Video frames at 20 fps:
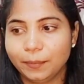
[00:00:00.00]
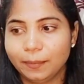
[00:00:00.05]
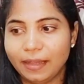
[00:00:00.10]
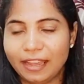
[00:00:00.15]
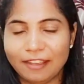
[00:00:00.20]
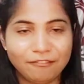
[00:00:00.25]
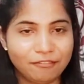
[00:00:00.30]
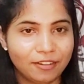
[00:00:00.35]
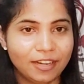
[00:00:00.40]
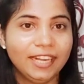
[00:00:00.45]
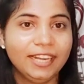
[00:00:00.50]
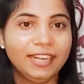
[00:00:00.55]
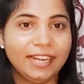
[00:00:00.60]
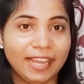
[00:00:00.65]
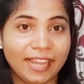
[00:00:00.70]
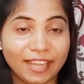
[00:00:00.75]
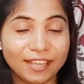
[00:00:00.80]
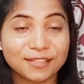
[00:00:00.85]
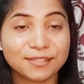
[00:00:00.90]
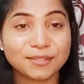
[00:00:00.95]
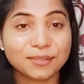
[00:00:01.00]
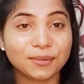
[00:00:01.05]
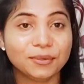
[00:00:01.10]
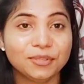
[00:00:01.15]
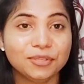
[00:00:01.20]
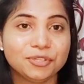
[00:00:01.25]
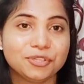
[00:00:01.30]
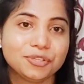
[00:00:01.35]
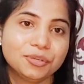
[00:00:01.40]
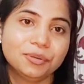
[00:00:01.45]
every day. So
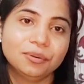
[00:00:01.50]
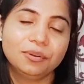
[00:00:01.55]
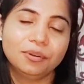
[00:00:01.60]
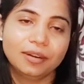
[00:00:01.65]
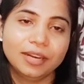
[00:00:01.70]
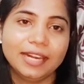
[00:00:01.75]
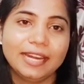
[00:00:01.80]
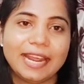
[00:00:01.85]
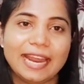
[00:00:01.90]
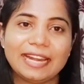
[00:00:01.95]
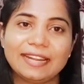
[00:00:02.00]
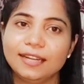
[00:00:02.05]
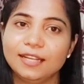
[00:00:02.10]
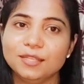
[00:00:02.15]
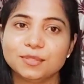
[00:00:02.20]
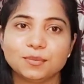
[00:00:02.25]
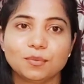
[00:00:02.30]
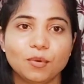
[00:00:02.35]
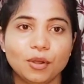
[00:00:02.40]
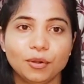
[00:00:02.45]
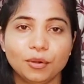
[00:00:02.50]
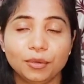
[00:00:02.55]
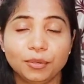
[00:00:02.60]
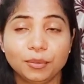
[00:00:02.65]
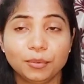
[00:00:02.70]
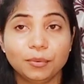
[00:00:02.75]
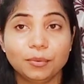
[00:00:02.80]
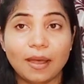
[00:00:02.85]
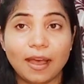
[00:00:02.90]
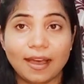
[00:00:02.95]
you should read at least 1 or
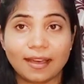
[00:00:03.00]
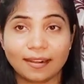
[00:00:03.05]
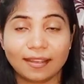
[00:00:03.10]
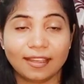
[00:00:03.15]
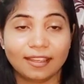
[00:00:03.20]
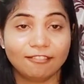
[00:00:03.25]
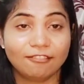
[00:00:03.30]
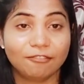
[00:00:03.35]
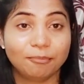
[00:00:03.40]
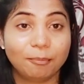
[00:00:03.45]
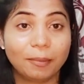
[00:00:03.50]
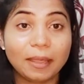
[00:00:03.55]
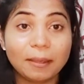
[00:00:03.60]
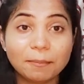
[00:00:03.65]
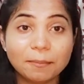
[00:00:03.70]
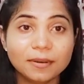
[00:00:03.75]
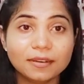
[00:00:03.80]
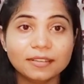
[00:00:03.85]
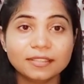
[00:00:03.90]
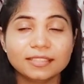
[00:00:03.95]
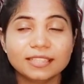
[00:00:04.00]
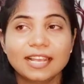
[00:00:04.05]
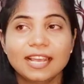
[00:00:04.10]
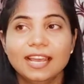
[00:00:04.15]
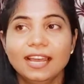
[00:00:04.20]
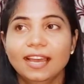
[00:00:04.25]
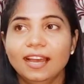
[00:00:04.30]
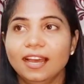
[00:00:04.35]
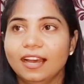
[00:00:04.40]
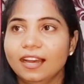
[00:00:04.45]
2 archive papers.
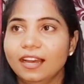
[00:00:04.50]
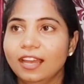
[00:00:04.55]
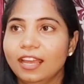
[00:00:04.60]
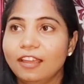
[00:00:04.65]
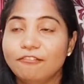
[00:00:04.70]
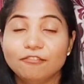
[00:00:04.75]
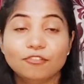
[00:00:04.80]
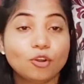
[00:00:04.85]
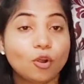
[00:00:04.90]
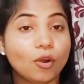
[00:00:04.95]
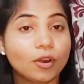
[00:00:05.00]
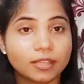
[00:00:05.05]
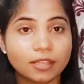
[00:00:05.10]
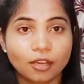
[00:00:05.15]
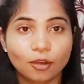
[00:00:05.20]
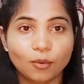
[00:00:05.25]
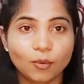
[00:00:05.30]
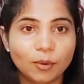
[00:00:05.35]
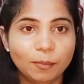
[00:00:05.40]
If not the whole